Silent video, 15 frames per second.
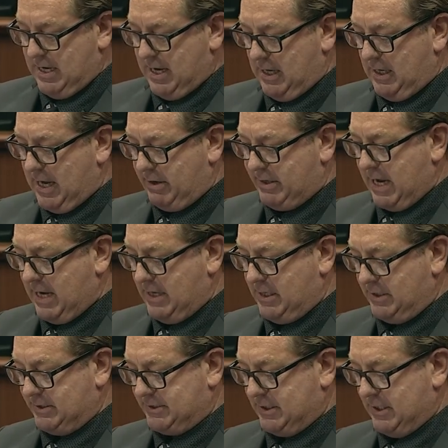and allow
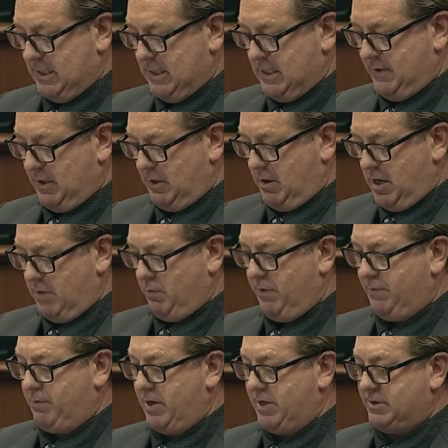candidates that align
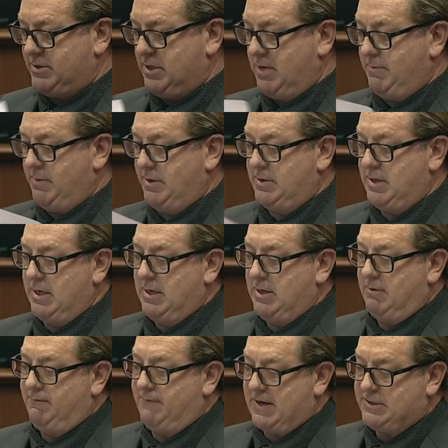with predetermined
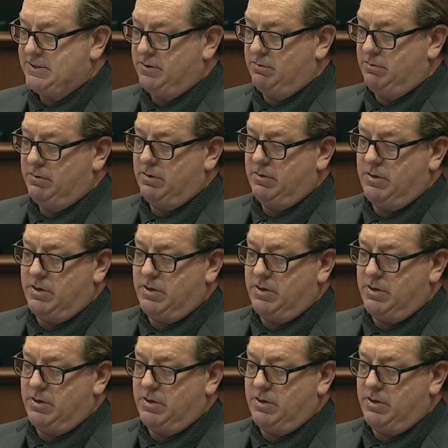factional